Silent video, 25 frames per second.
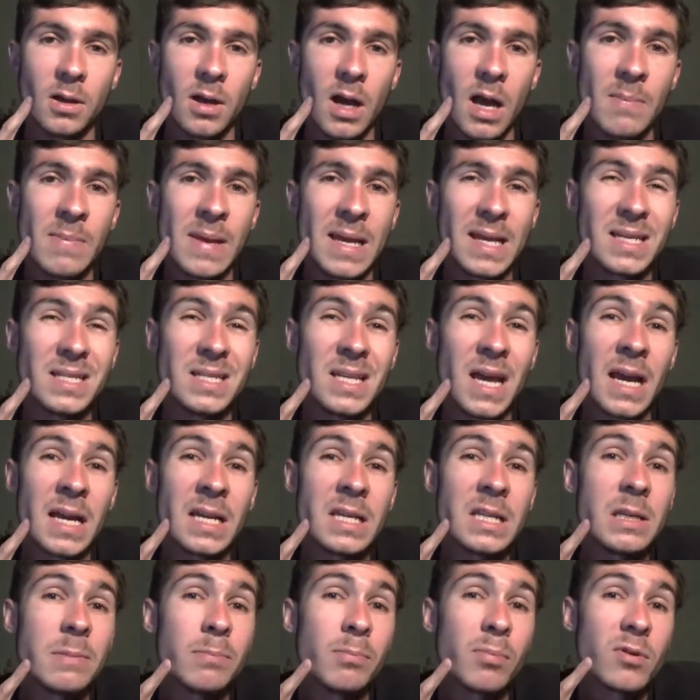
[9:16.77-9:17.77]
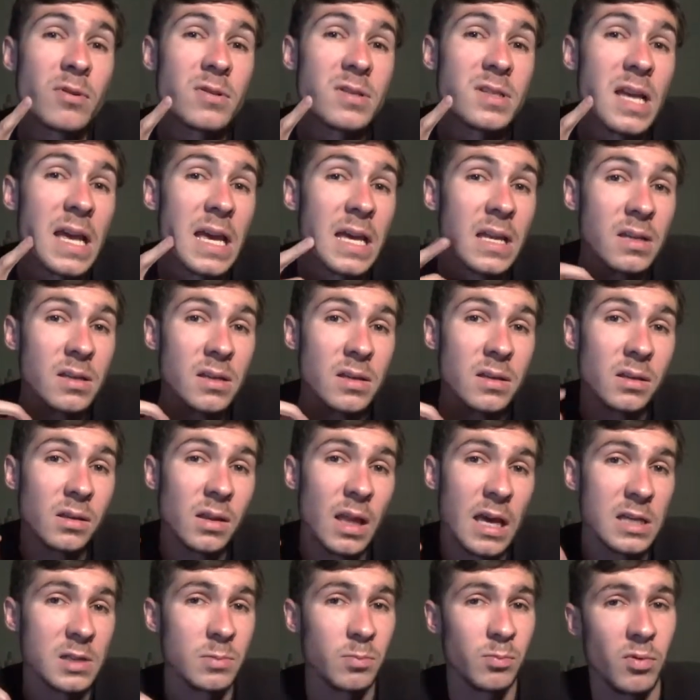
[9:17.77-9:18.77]
I make ninety percent
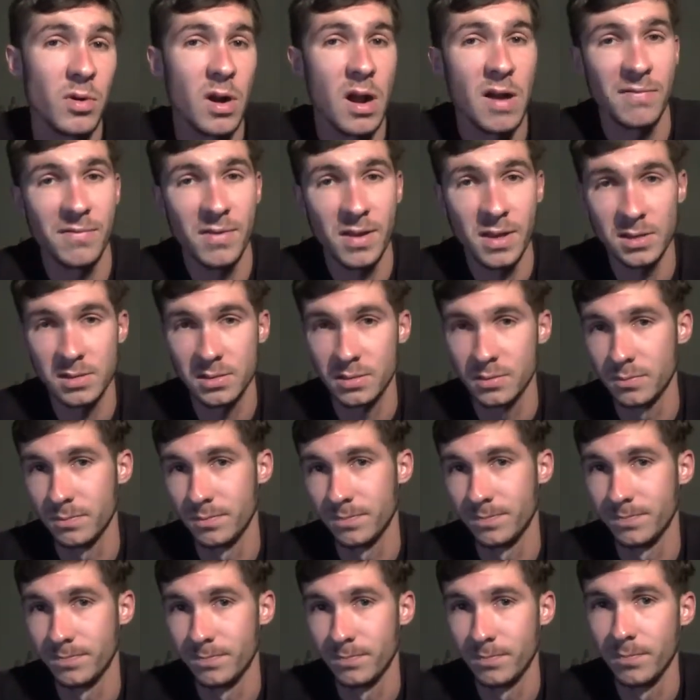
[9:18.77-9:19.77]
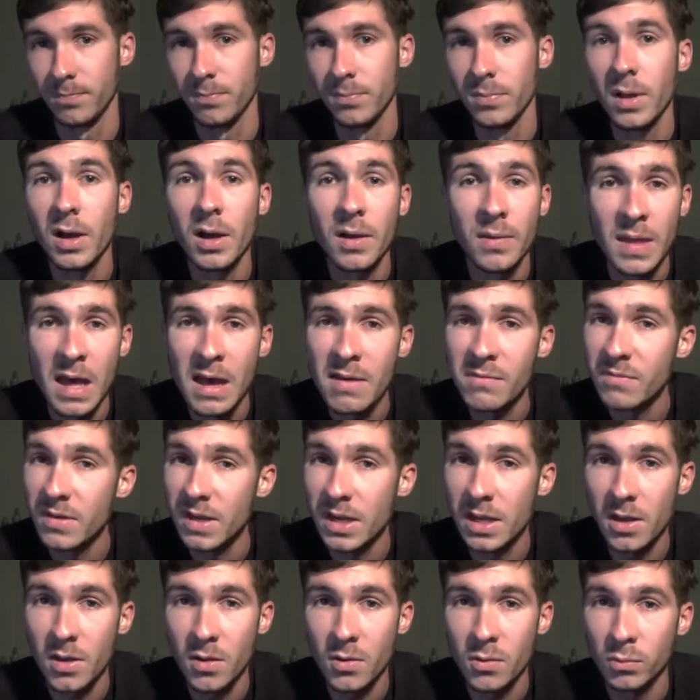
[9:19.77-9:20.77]
less profit on that
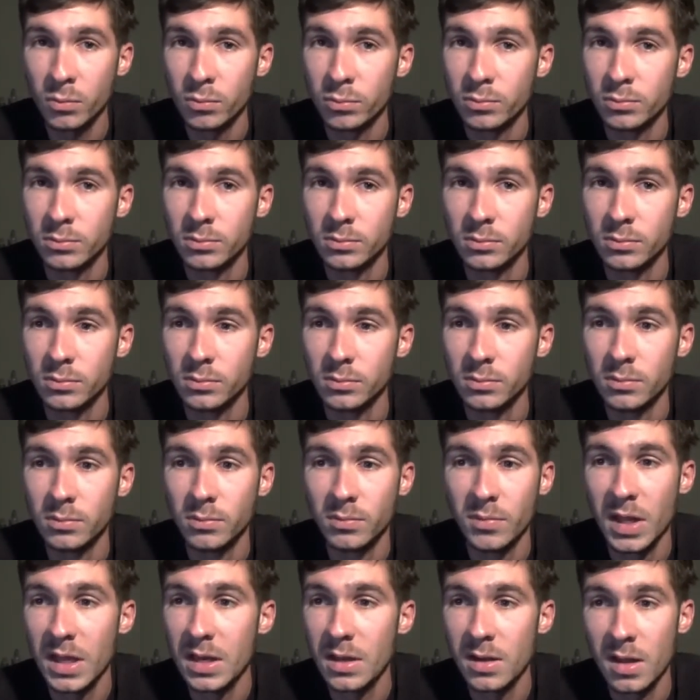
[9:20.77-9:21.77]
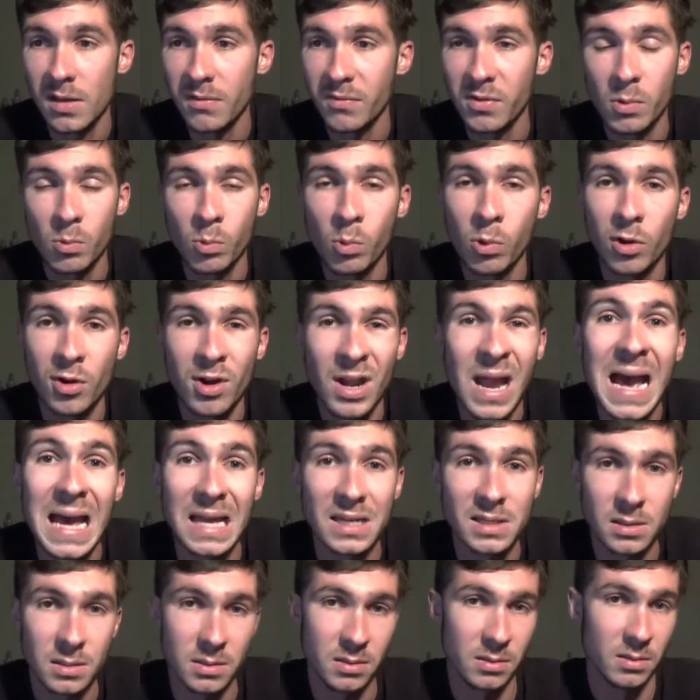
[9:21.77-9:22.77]
video than if it were
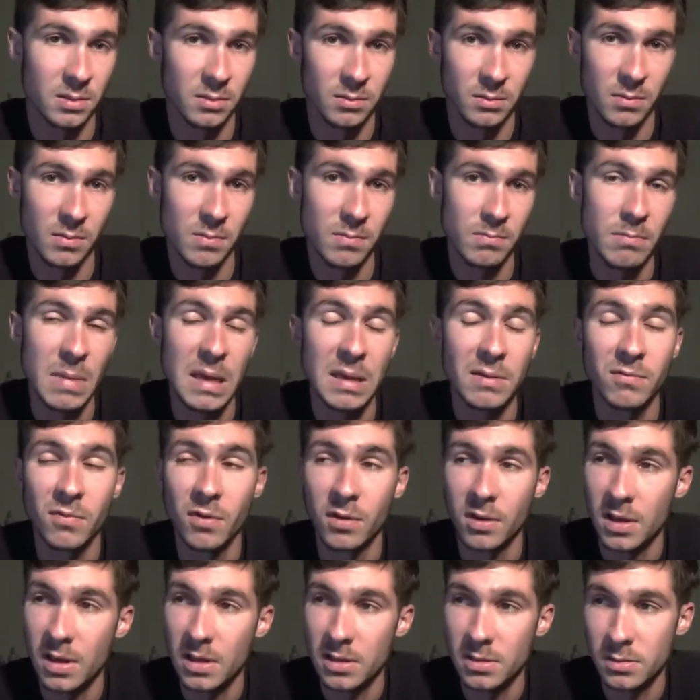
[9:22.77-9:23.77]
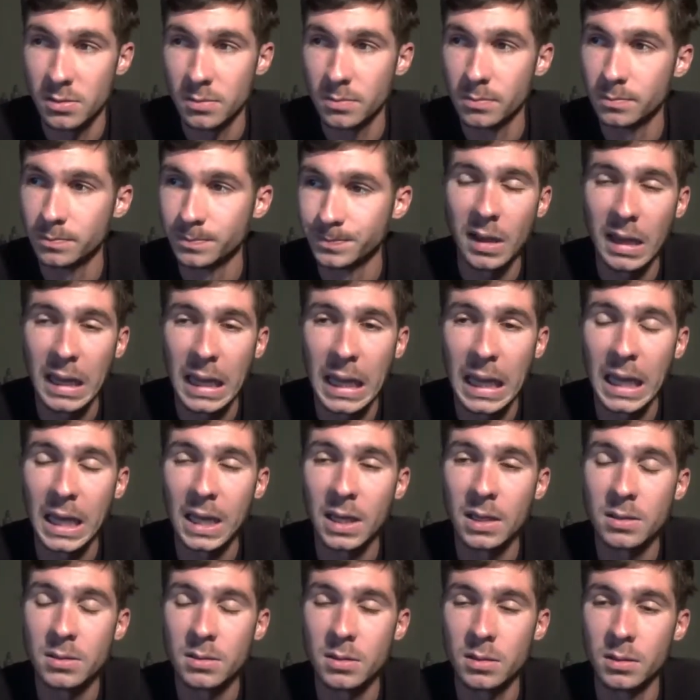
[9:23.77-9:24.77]
not made for kids.
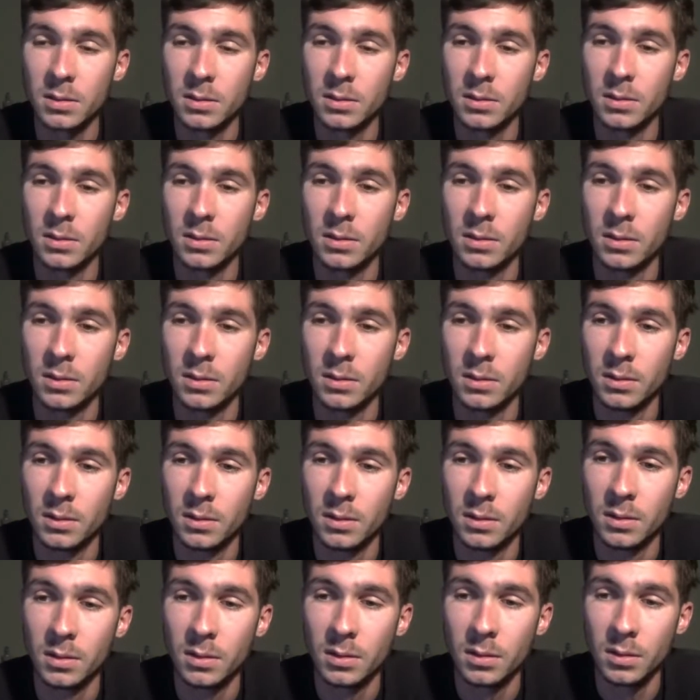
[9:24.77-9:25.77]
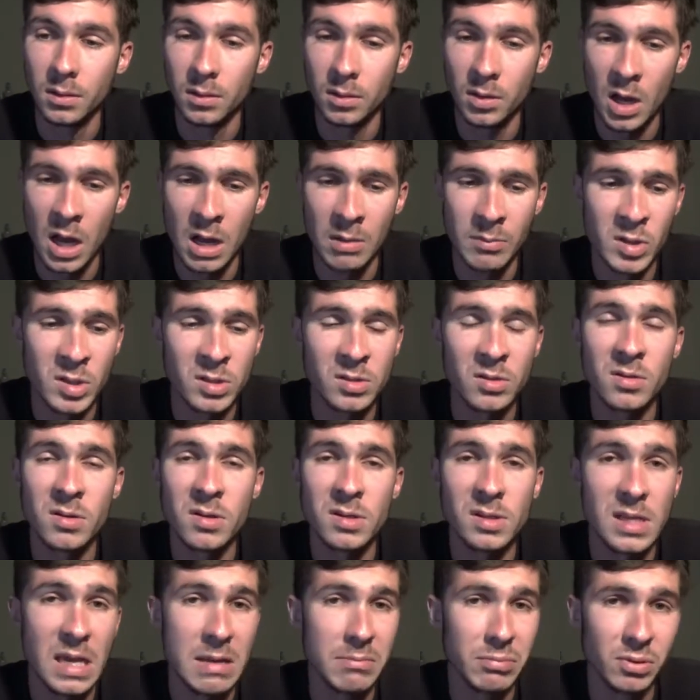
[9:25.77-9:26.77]
And comments are
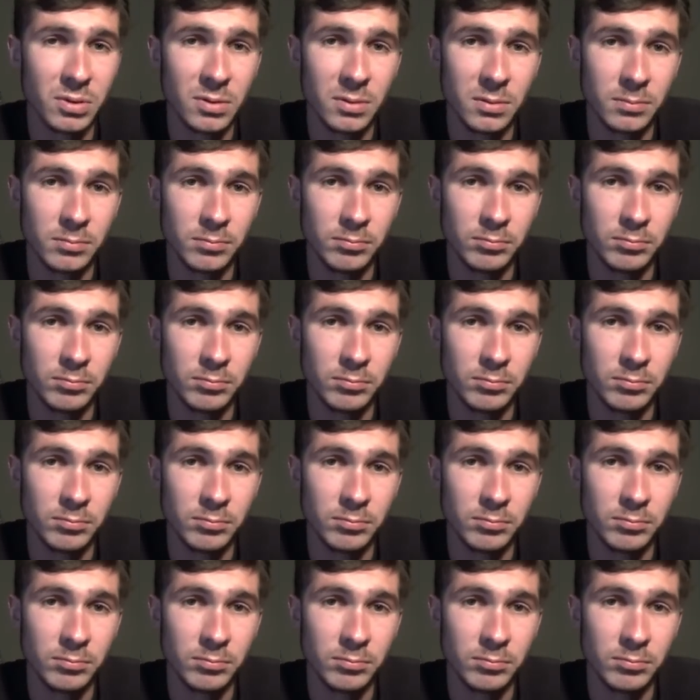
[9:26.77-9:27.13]
disabled.